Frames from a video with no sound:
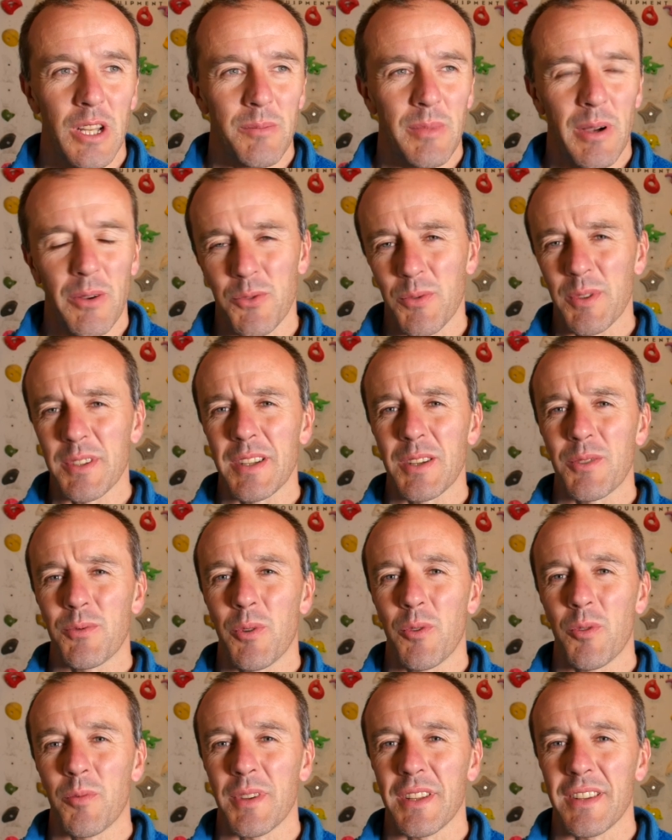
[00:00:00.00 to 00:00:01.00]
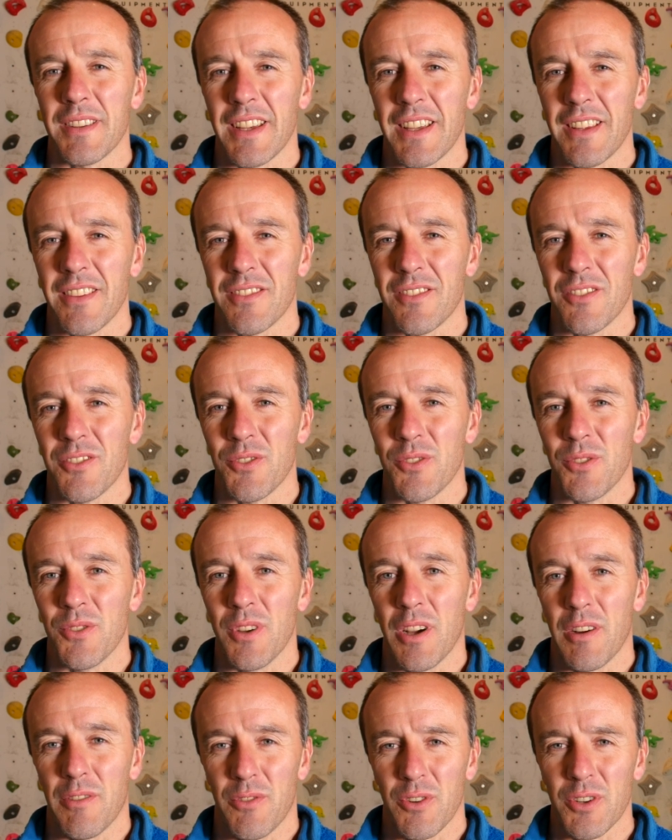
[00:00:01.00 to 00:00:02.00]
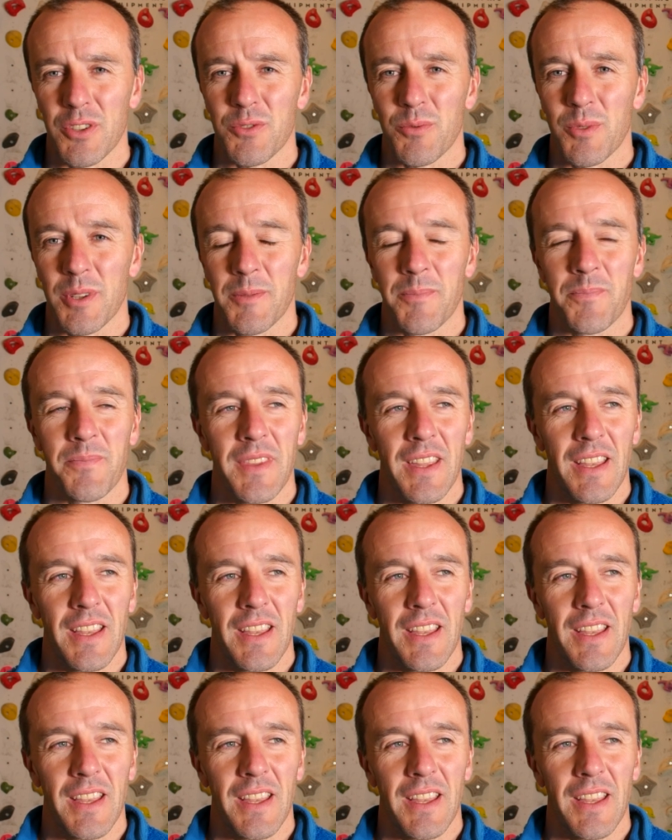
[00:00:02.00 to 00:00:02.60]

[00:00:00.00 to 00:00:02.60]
But I was wondering what would be nice to do a first one.